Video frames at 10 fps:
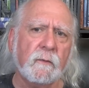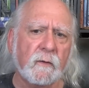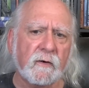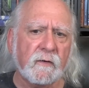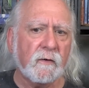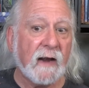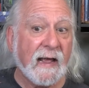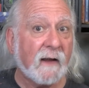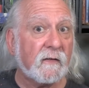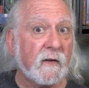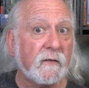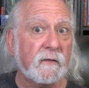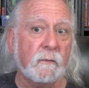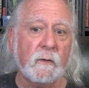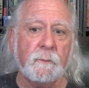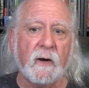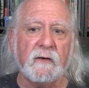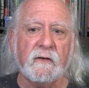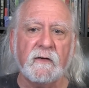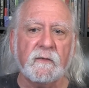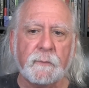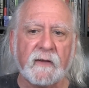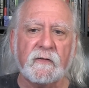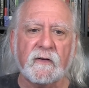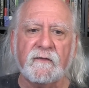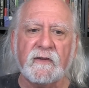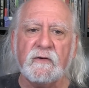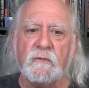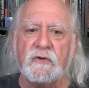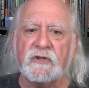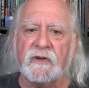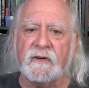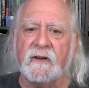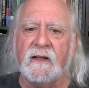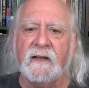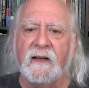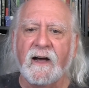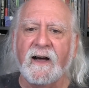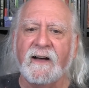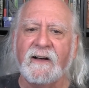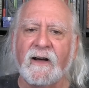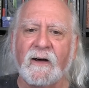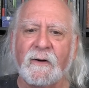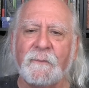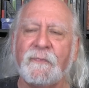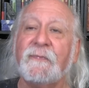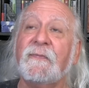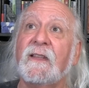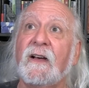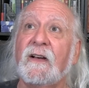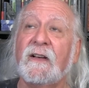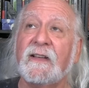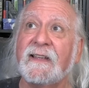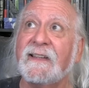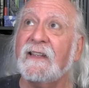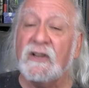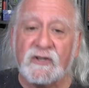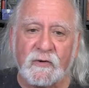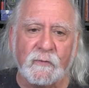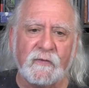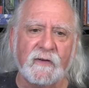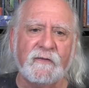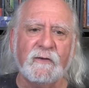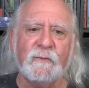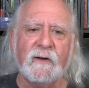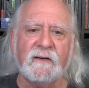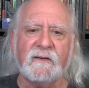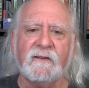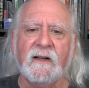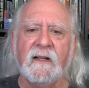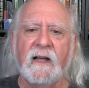your, your access to abundance, basic Venusian uh, um, uh, issues, if you will.